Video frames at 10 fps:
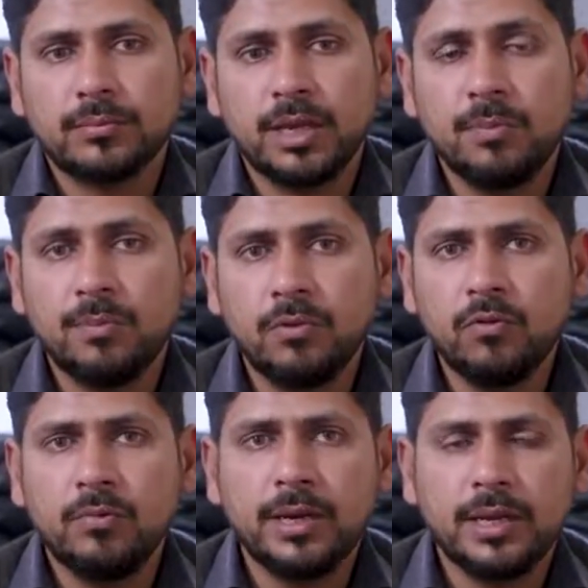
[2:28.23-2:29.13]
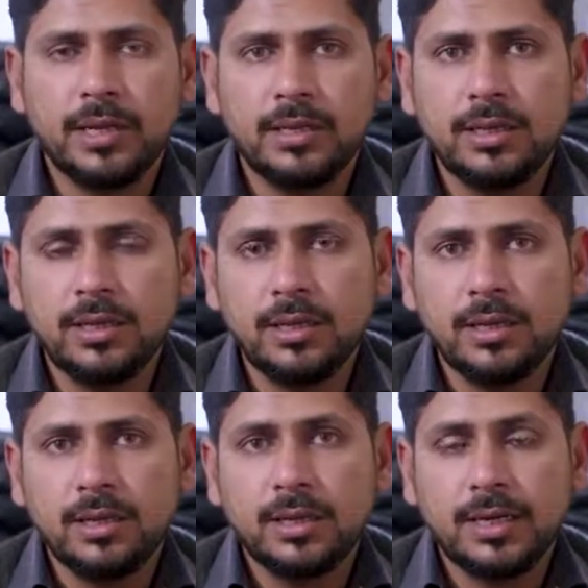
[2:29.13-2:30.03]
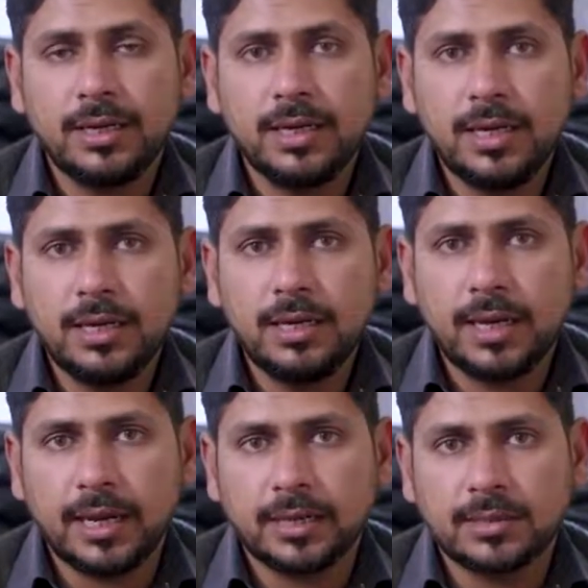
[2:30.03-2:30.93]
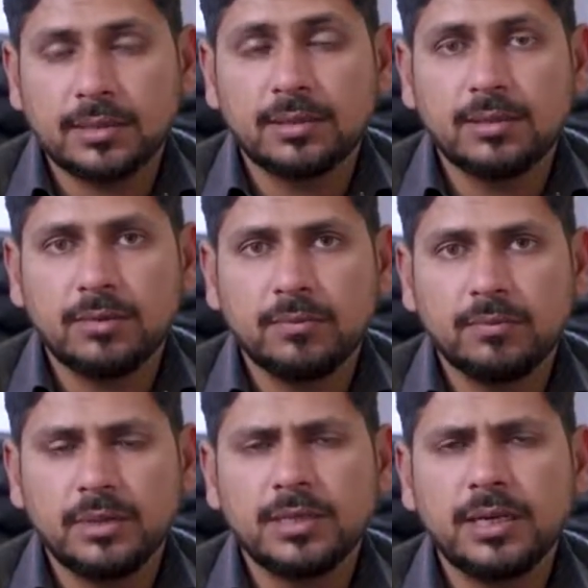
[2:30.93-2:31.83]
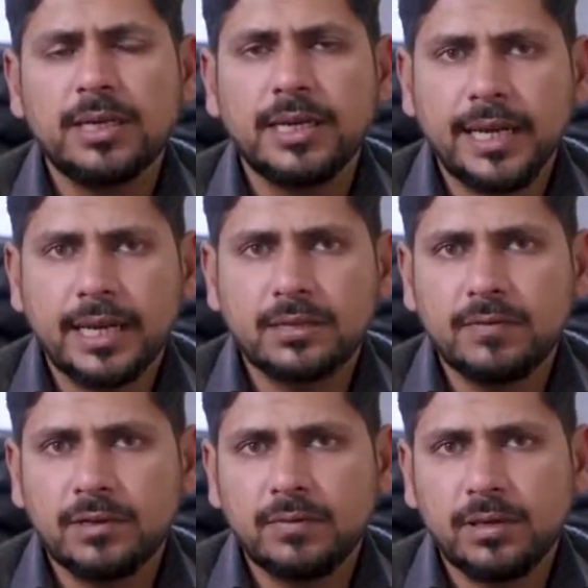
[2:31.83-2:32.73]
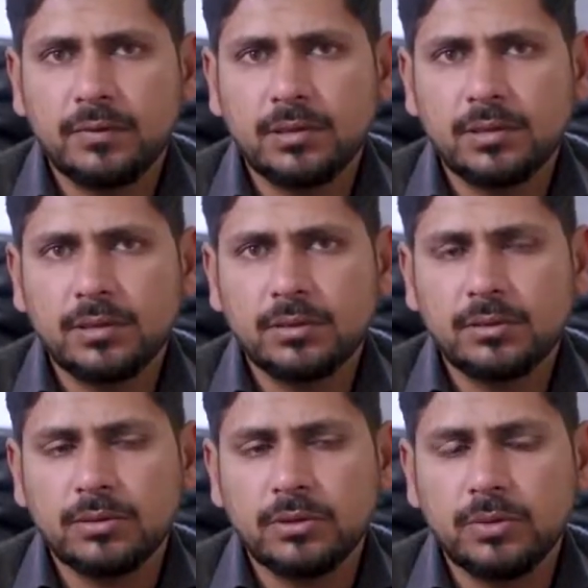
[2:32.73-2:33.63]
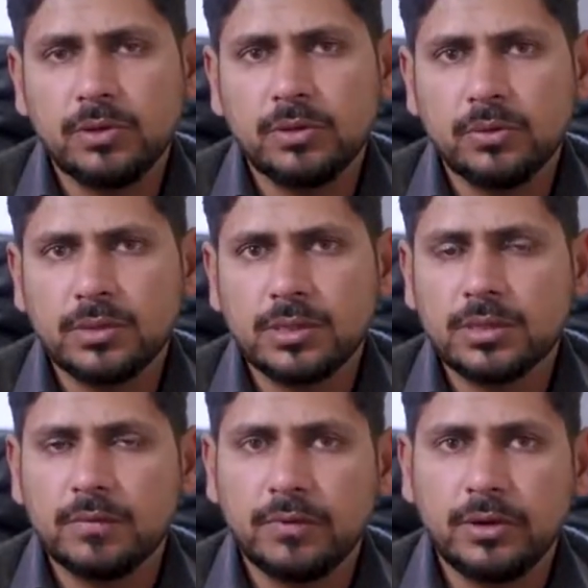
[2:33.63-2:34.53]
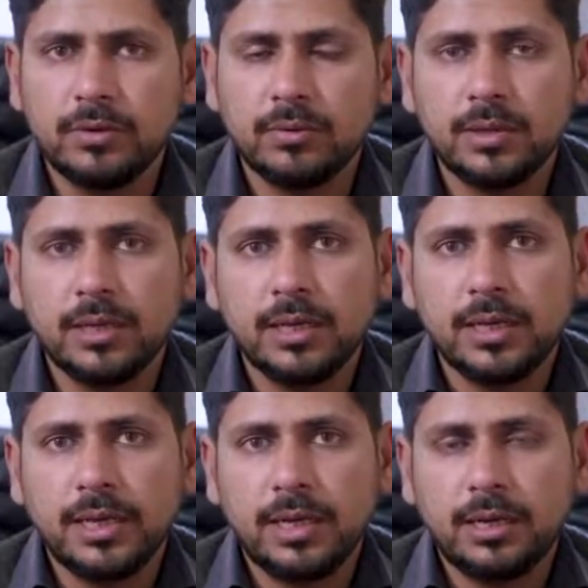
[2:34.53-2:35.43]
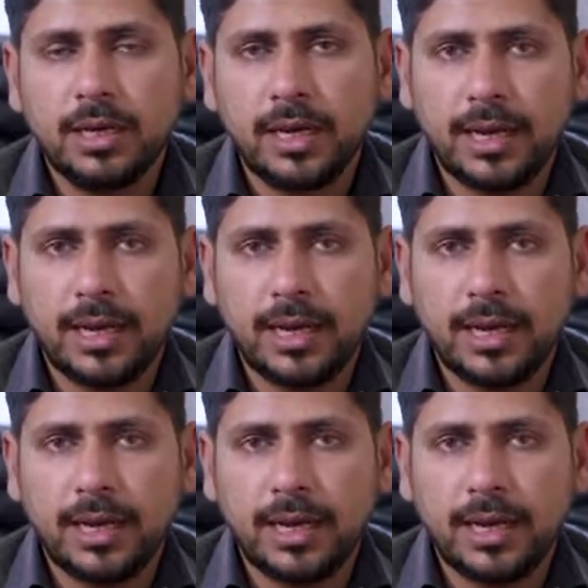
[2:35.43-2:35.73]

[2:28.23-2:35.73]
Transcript: improvement in the key tags, basically tags which should be used in the video. It